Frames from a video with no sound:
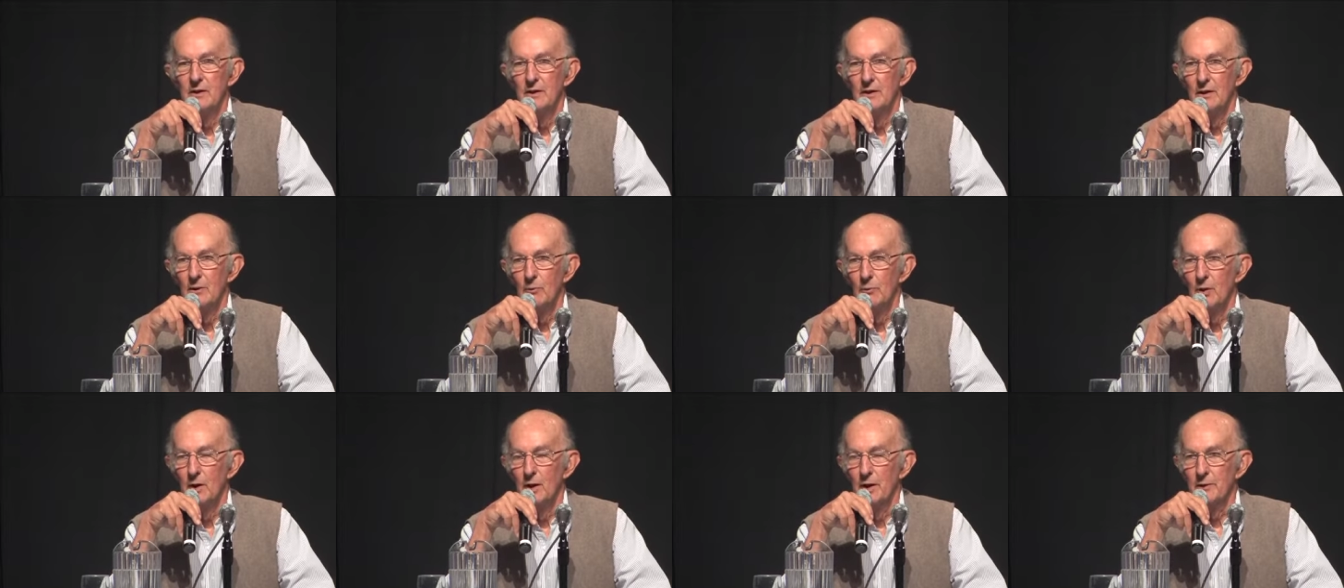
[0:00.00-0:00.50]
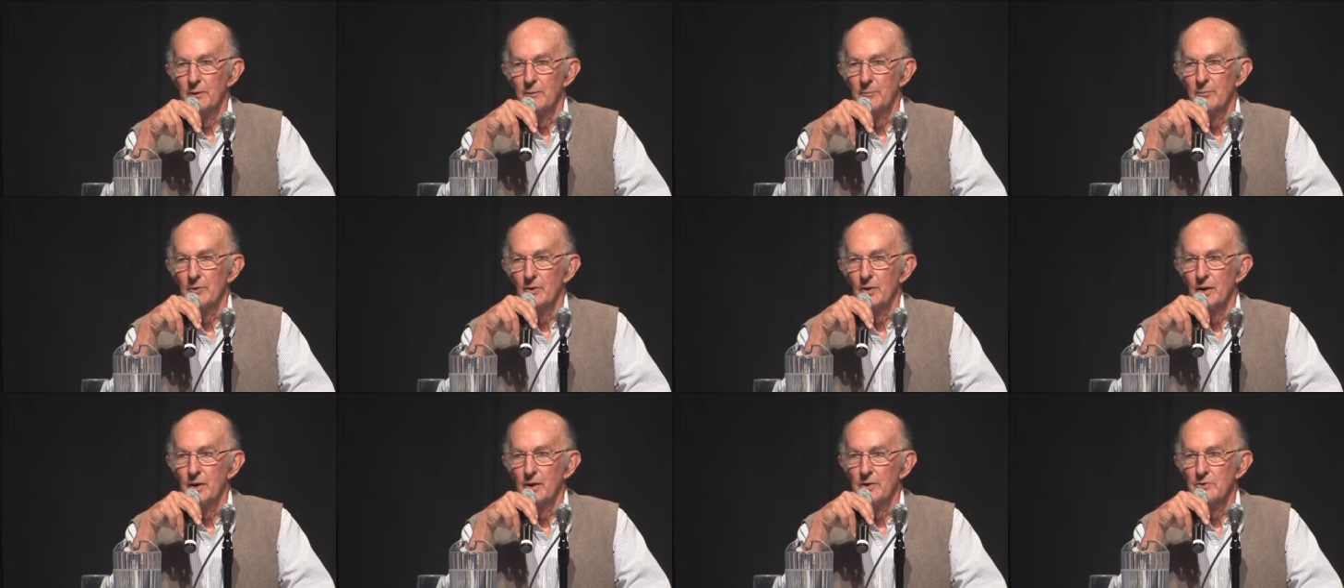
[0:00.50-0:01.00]
a water
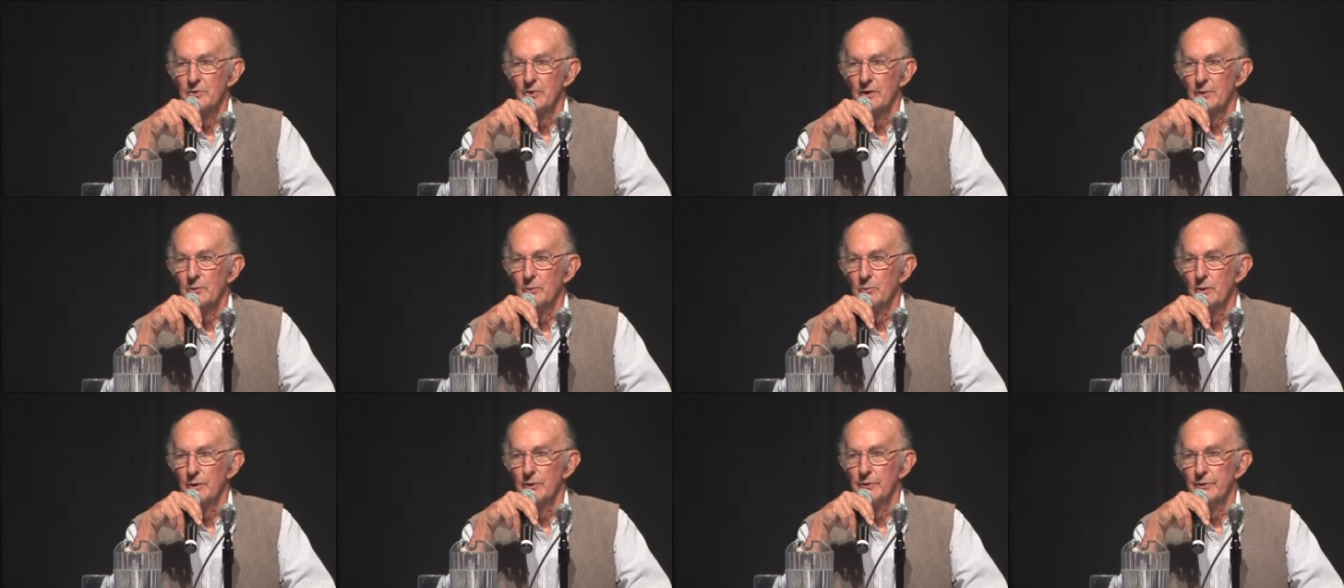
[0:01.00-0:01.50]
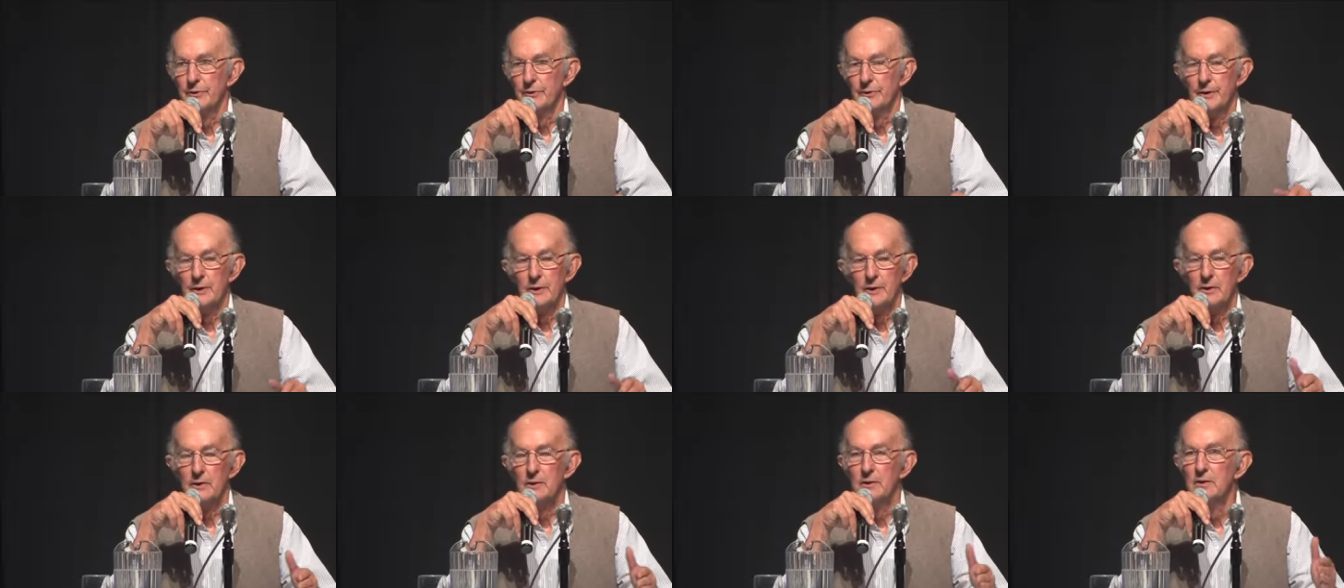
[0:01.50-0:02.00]
project, whether
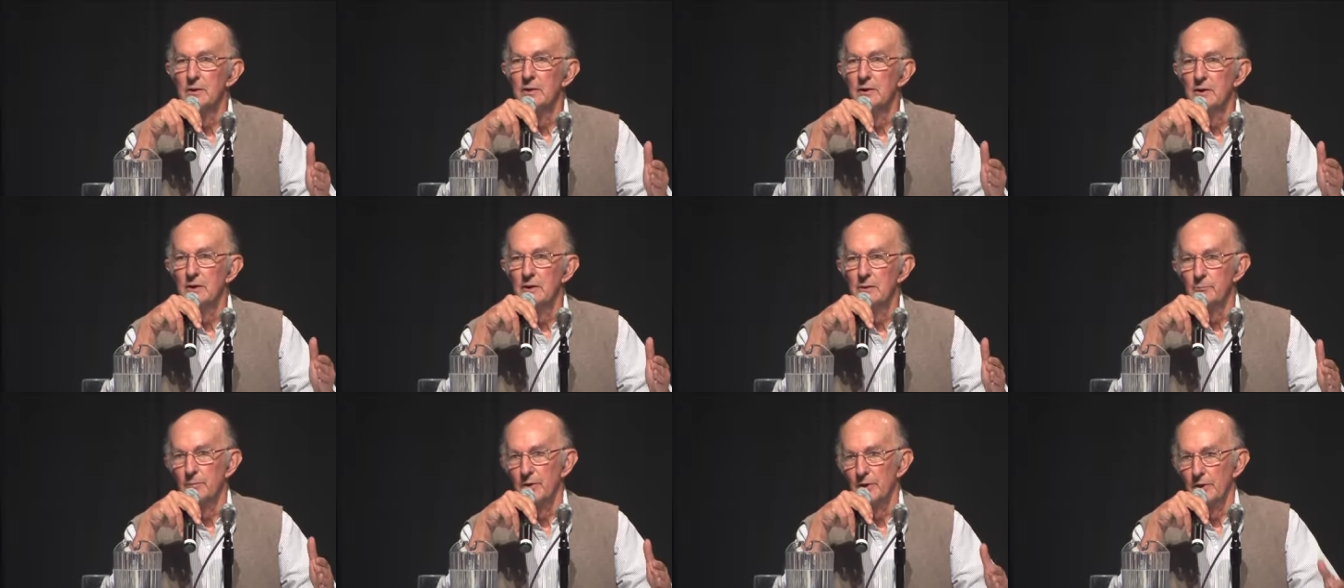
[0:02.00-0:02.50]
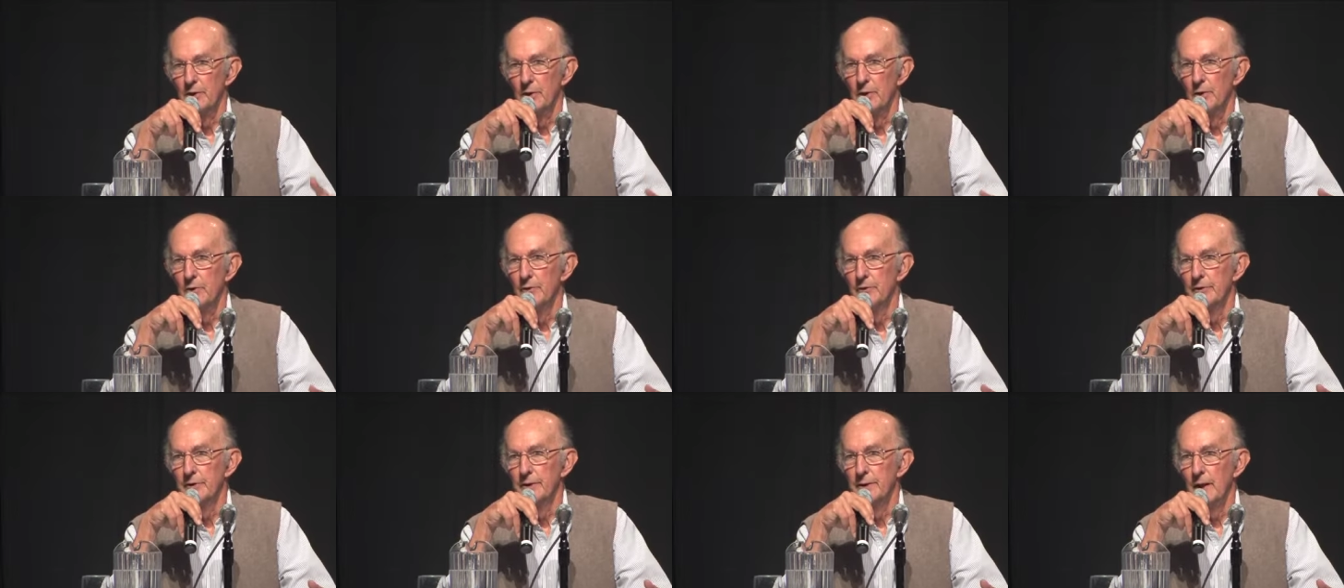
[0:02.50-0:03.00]
they're
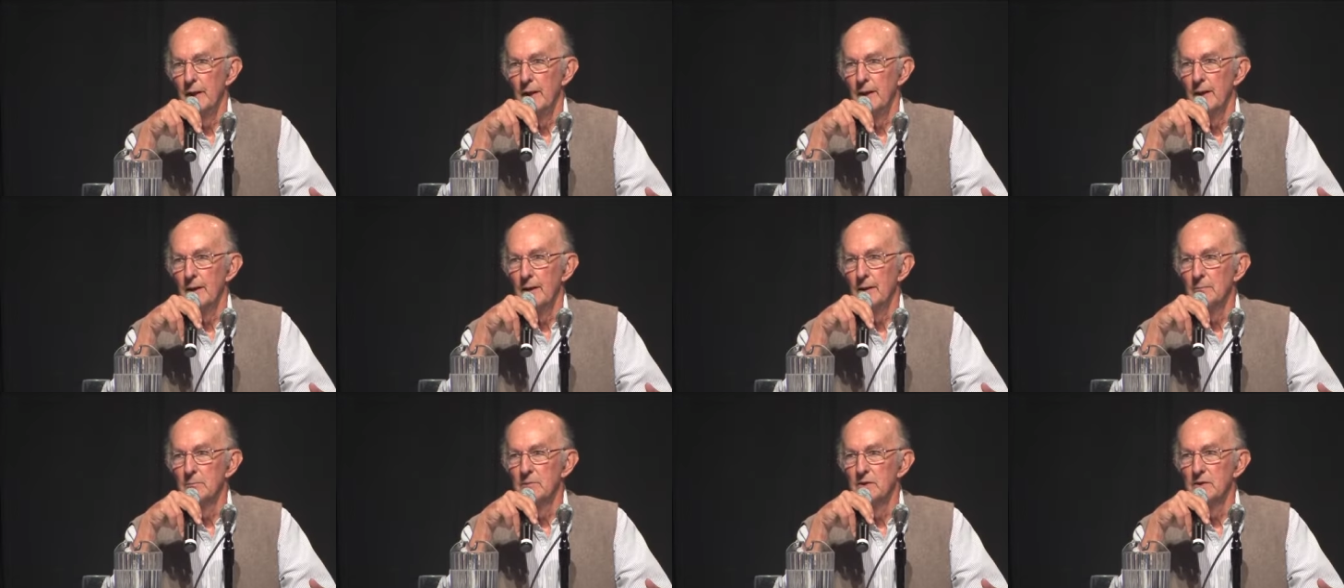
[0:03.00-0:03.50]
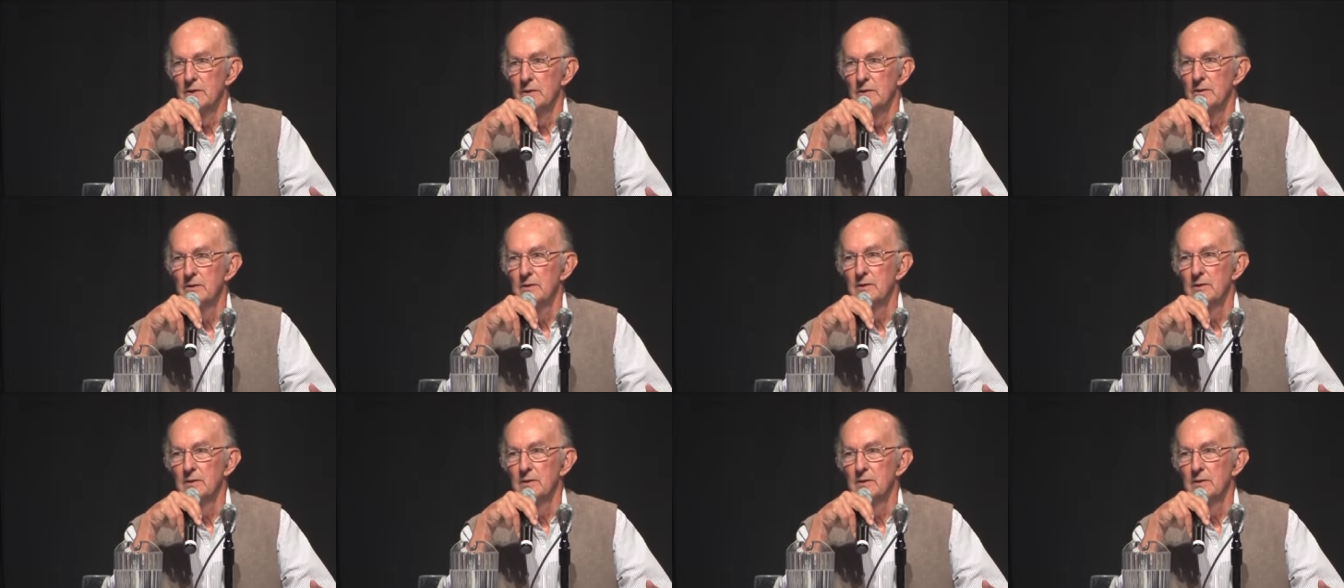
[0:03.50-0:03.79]
below the dam